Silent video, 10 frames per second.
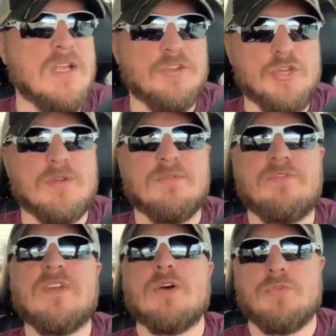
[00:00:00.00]
you can
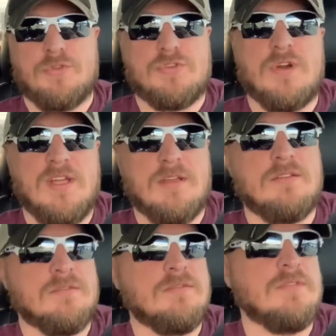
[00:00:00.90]
feel the tread,
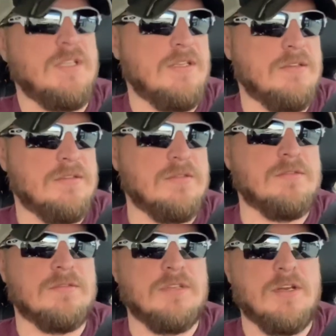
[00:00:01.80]

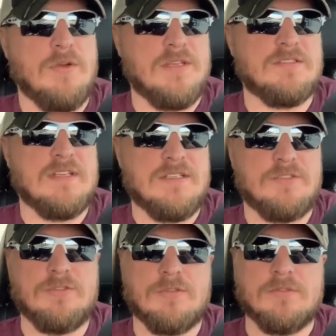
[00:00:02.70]

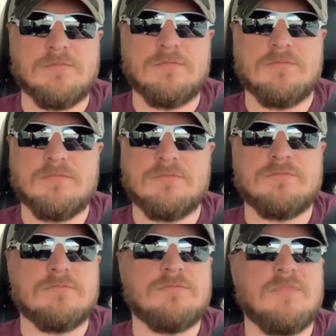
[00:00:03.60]
as you're
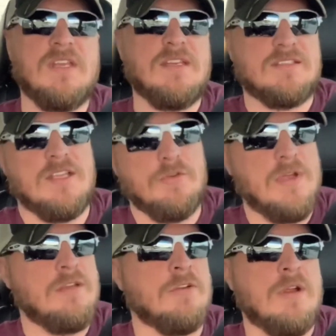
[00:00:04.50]

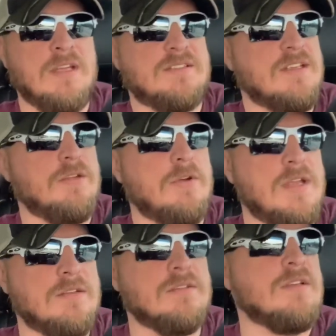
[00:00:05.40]
decelerating or
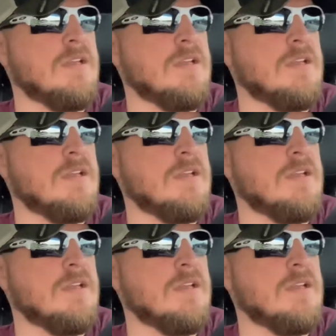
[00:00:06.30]
accelerating.